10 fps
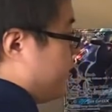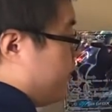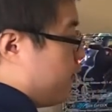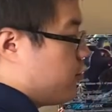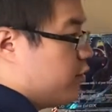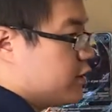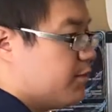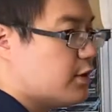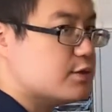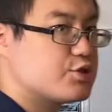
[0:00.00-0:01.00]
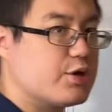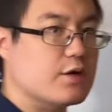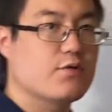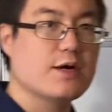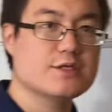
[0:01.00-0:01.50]
then they're going to put
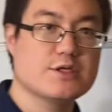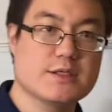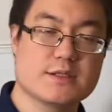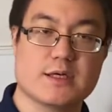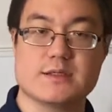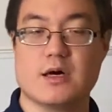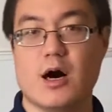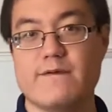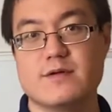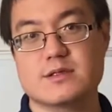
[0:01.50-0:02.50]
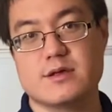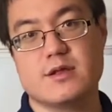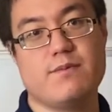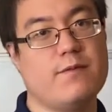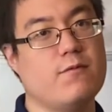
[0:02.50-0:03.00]
trick questions because obviously
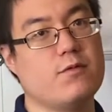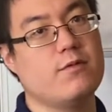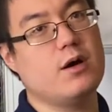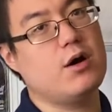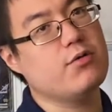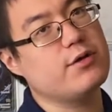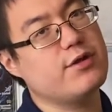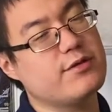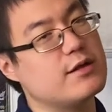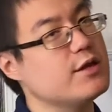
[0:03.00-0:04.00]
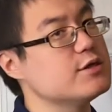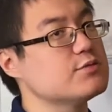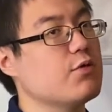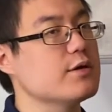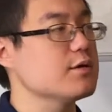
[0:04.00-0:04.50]
the only thing that teachers
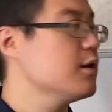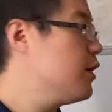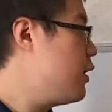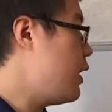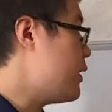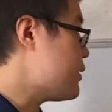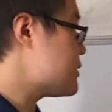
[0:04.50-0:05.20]
want to